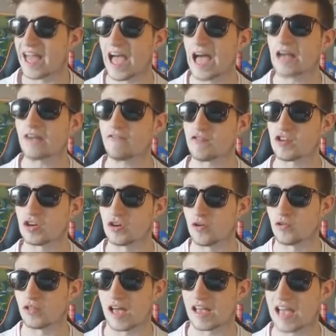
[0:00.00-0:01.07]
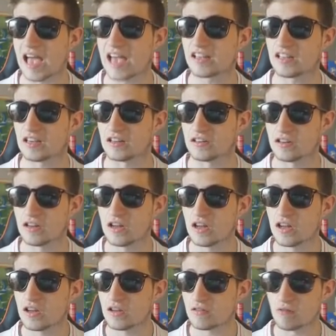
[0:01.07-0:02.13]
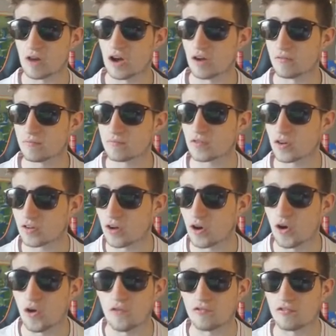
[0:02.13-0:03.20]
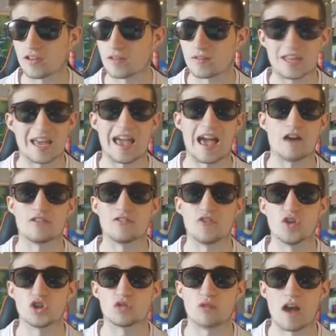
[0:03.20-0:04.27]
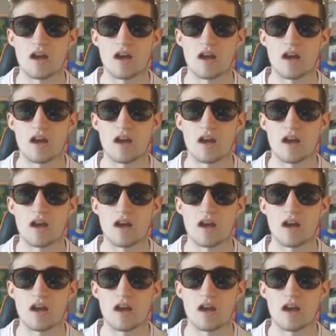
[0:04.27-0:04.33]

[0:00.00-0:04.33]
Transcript: that I feel like I can, well, hopefully get out the first